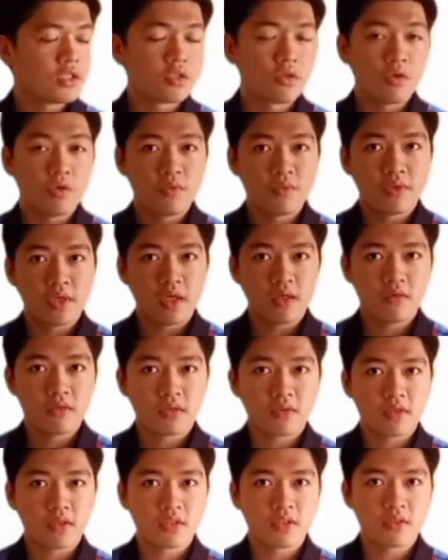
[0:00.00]
So now
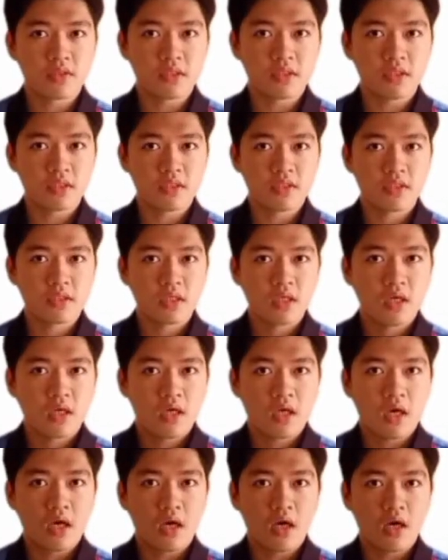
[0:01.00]
the question is,
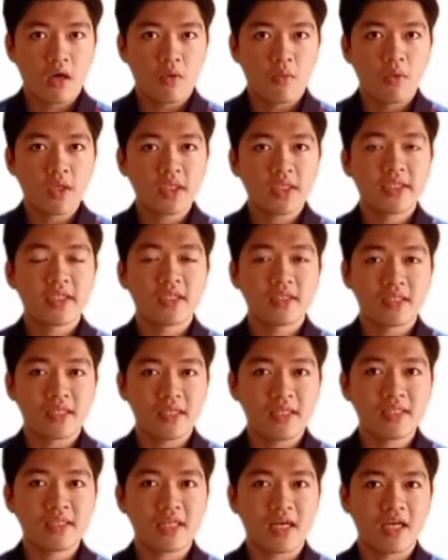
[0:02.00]
what are the
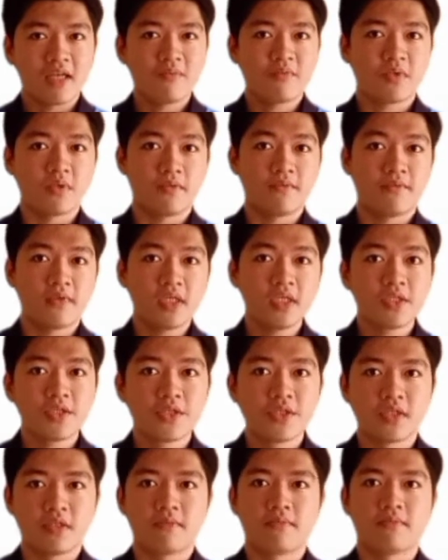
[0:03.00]
three types of
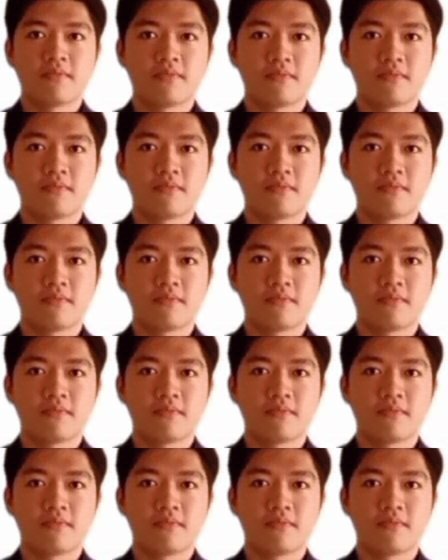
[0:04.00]
leadership?